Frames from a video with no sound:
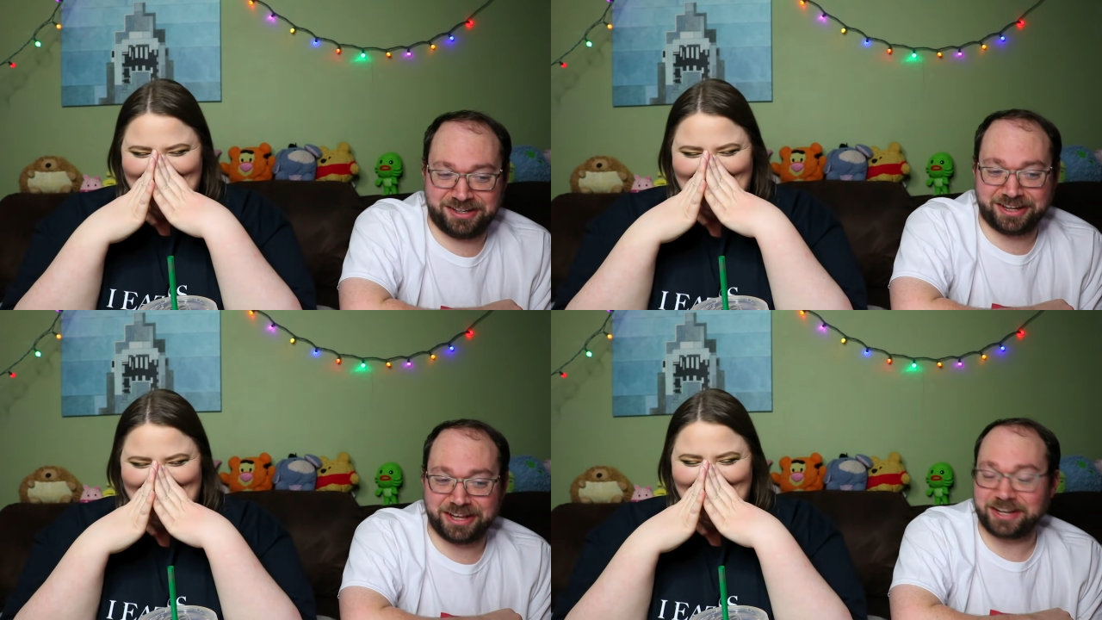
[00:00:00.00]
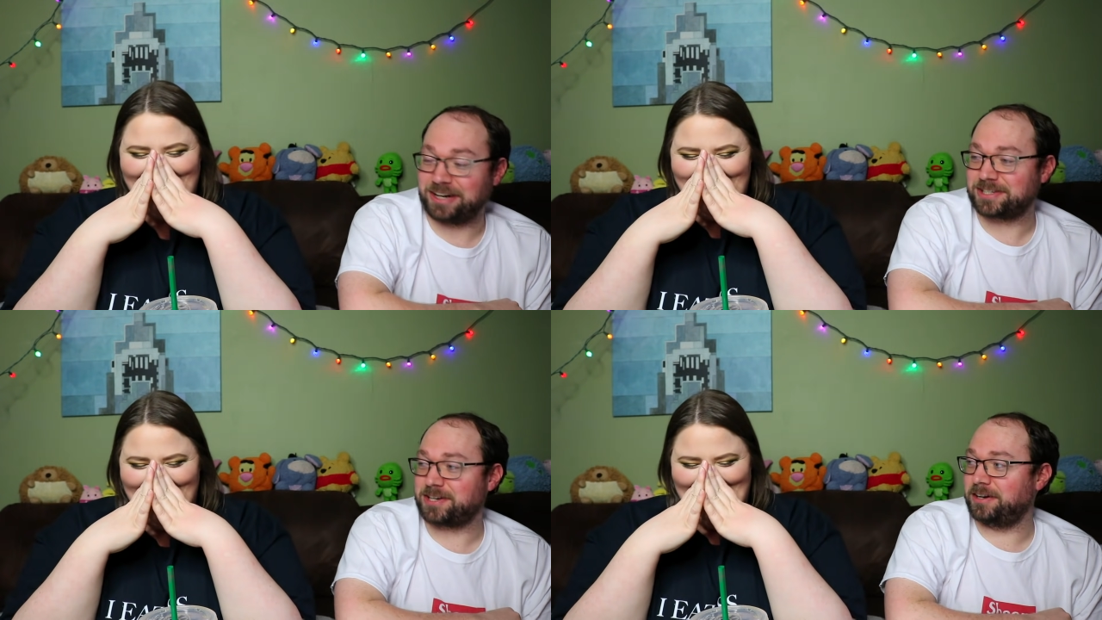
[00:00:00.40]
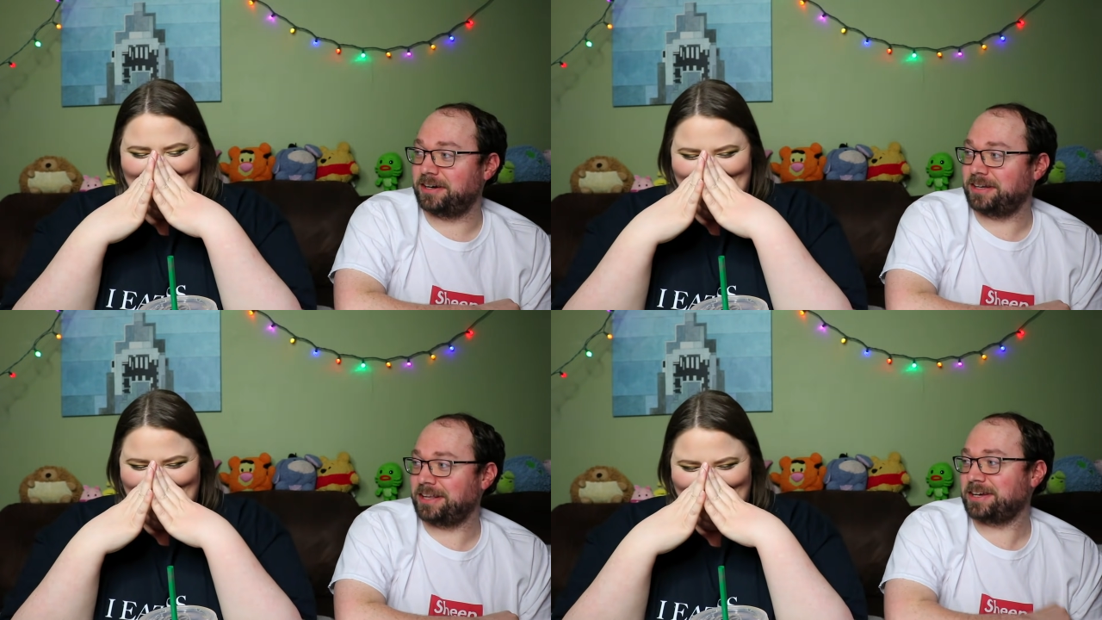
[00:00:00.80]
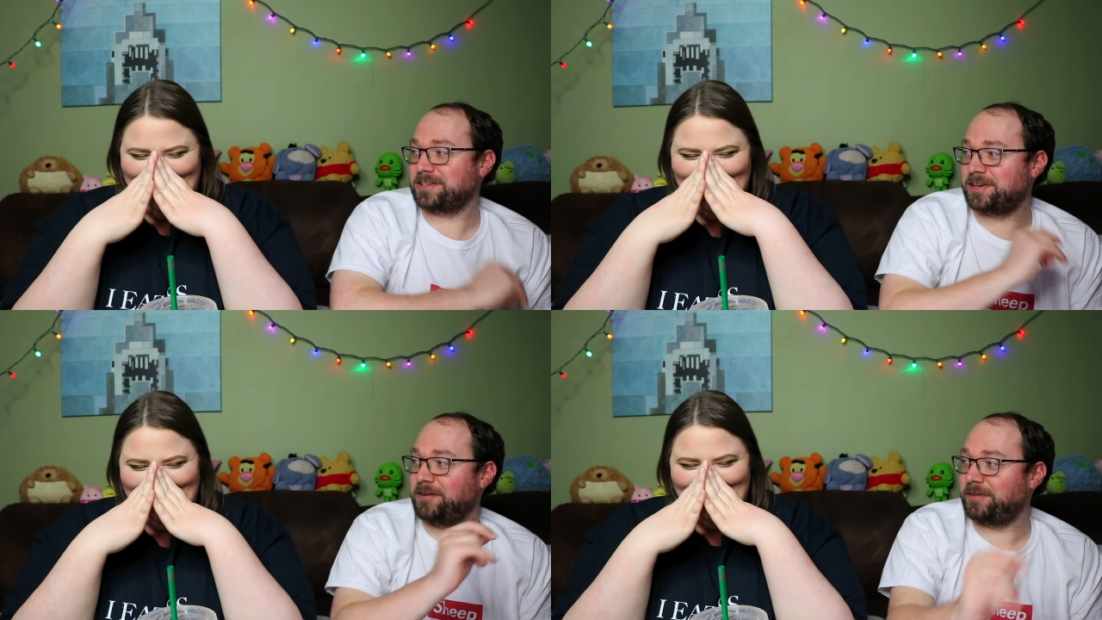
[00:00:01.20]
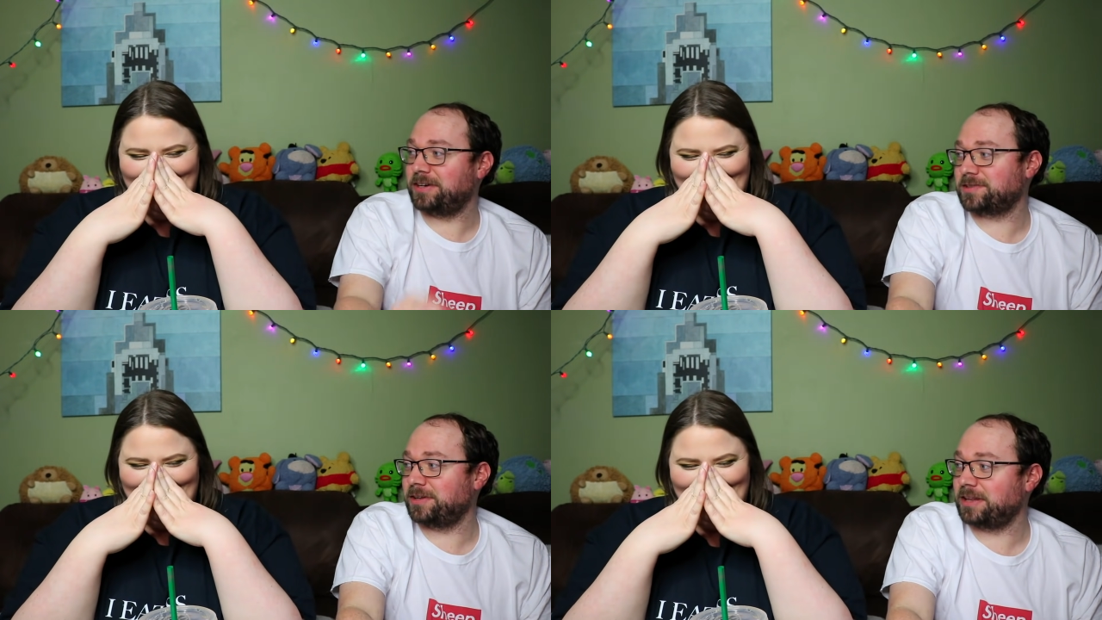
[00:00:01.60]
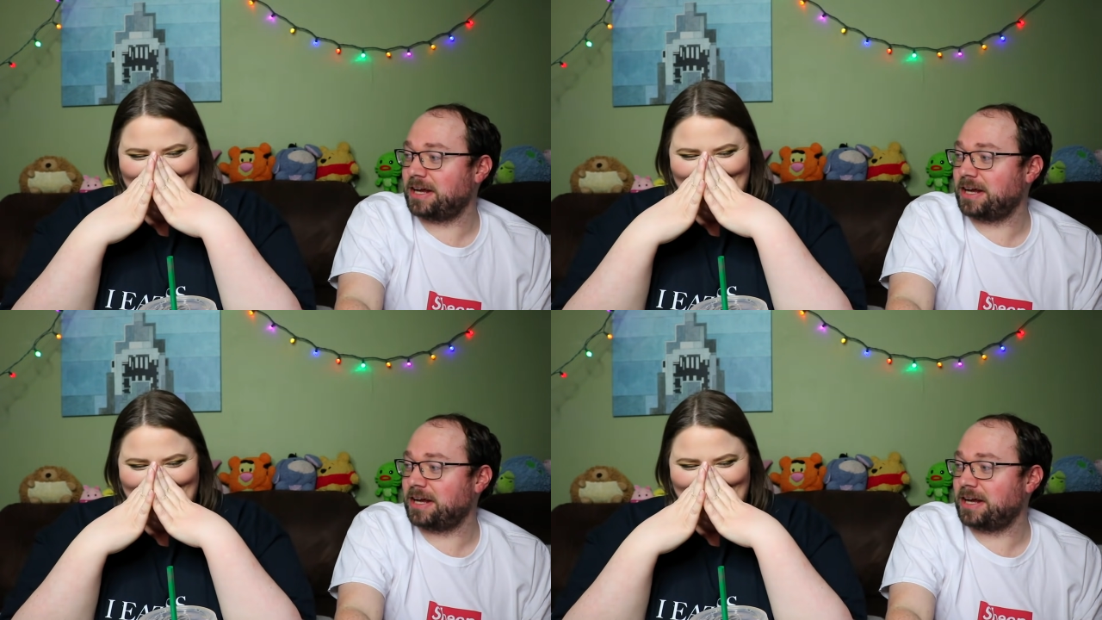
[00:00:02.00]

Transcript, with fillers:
Speaker 1: I like iced, co I like iced coffee. I also like